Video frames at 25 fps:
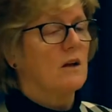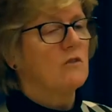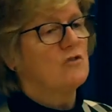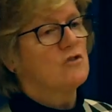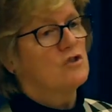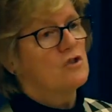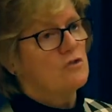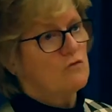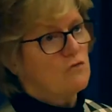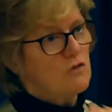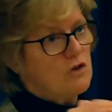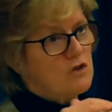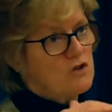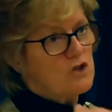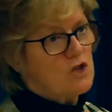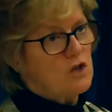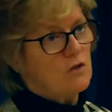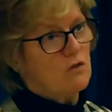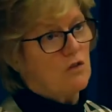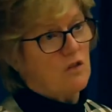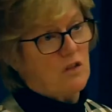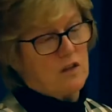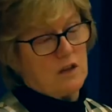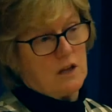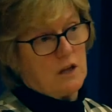to
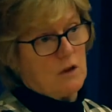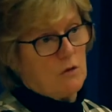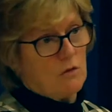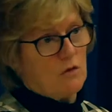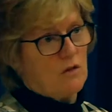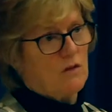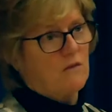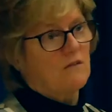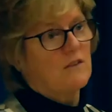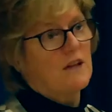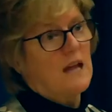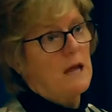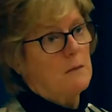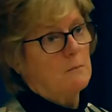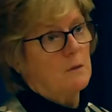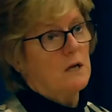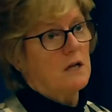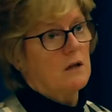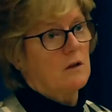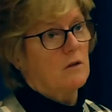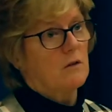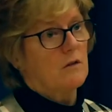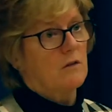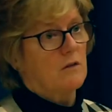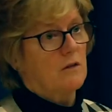reduce the use of
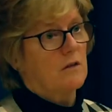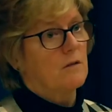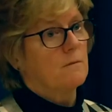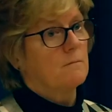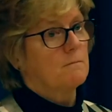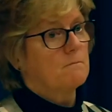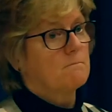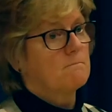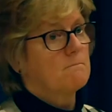chemicals.